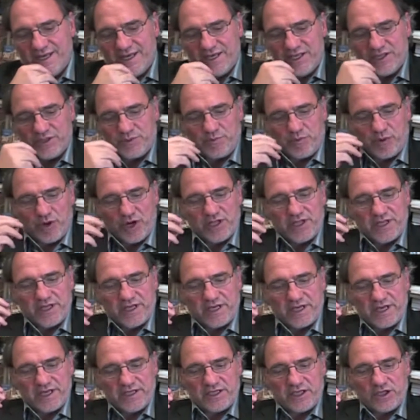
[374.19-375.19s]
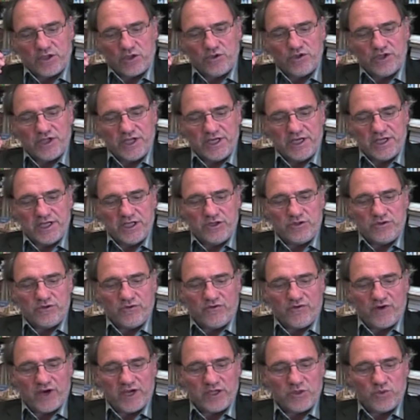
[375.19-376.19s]
is predicated on the need to
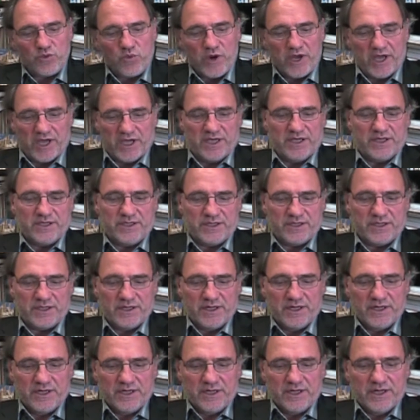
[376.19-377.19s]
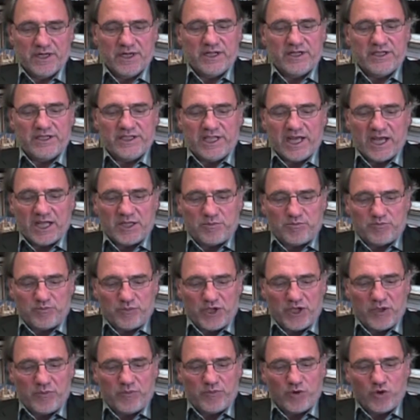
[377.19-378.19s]
find ways that
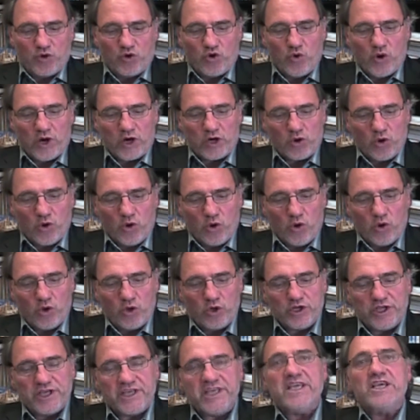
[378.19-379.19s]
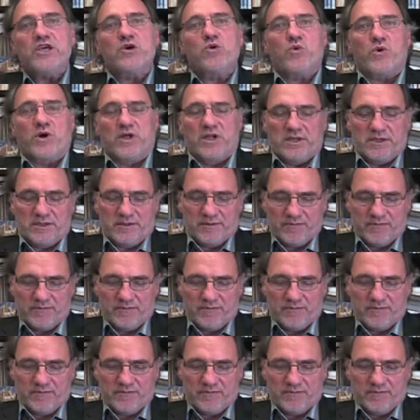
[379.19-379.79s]
people who are all equal